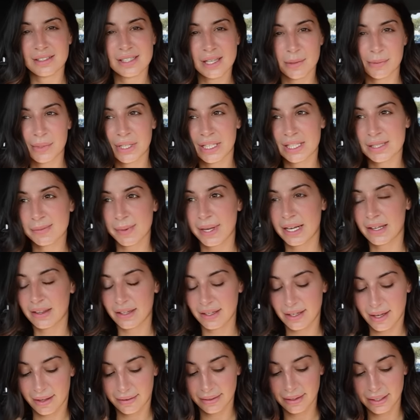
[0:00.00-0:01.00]
Something is better
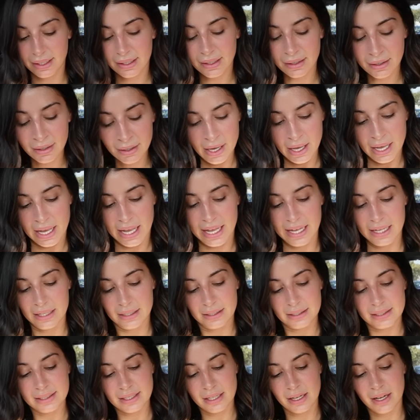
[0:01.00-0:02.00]
than nothing.
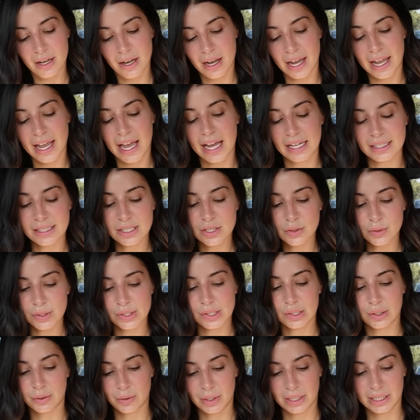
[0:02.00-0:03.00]
And I had to do it
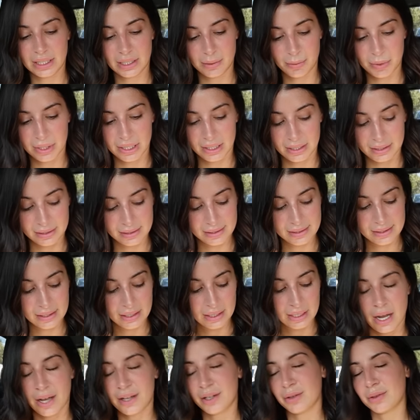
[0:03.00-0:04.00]
so quickly because
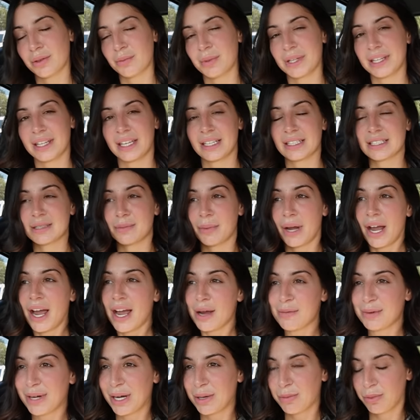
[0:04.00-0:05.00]
I don't want to be late to my
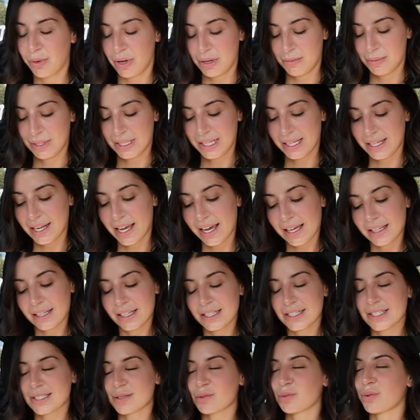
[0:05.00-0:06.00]
eyebrow appointment. And had
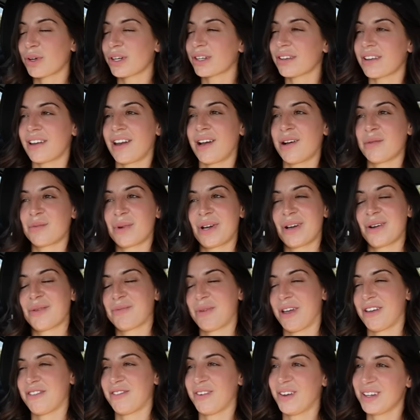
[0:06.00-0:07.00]
I just woken up on
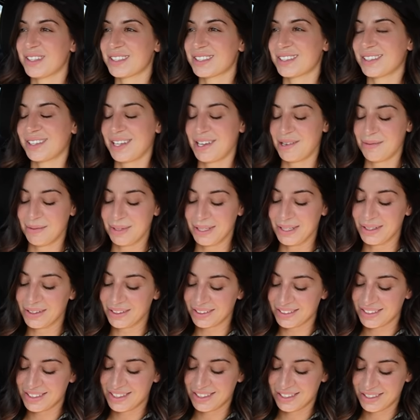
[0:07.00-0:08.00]
my first alarm and
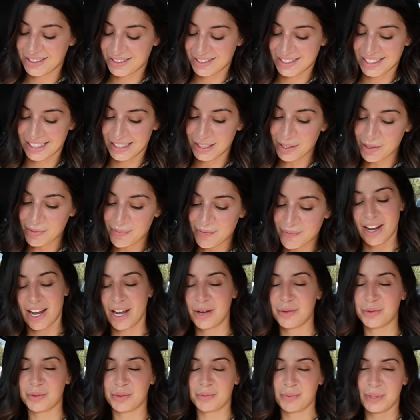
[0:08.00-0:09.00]
not snoozed it,
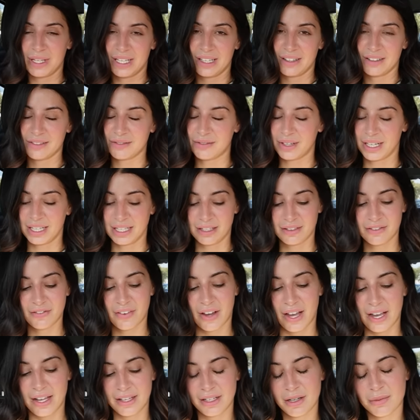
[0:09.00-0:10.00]
I would be running
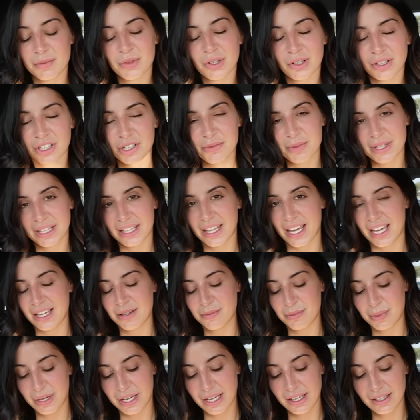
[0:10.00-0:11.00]
fine. I'm not going to be late,
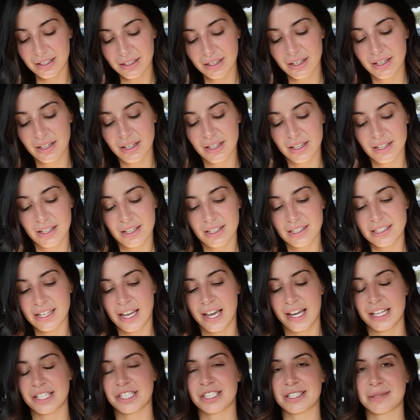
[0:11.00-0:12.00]
but
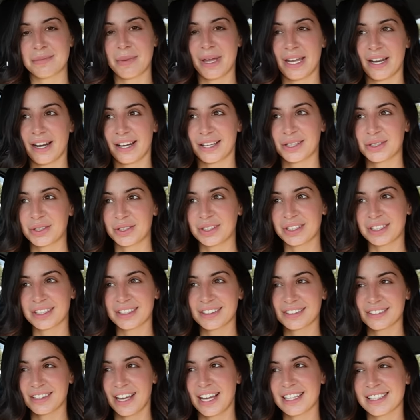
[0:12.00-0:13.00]
yeah, it just meant I
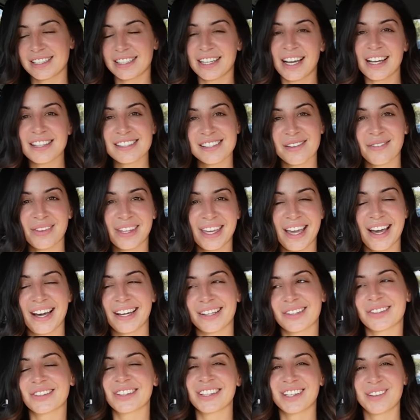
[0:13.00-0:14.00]
had to cut something out. I
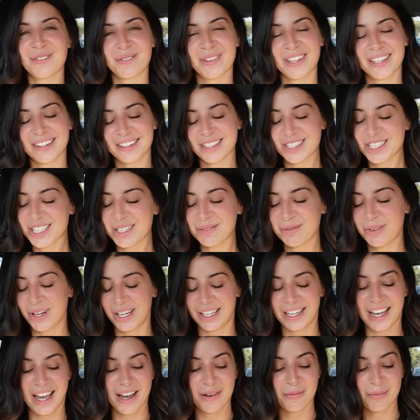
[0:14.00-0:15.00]
couldn't complete the gym
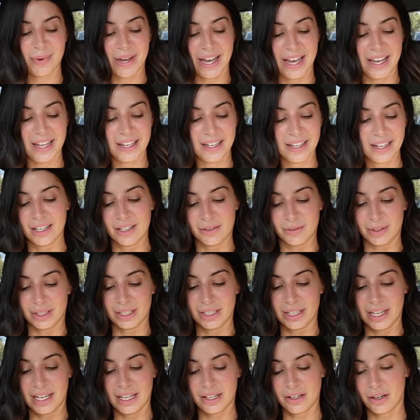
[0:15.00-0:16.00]
workout, but we're
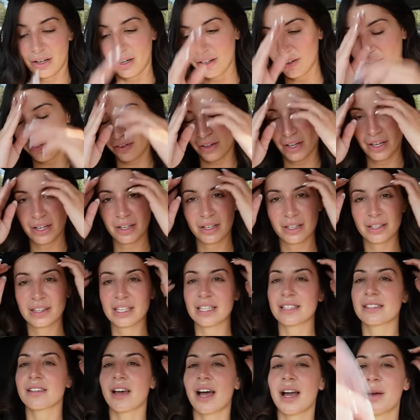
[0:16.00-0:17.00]
going to head off
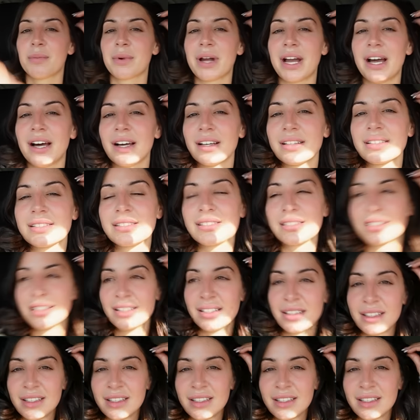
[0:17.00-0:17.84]
these eyebrows.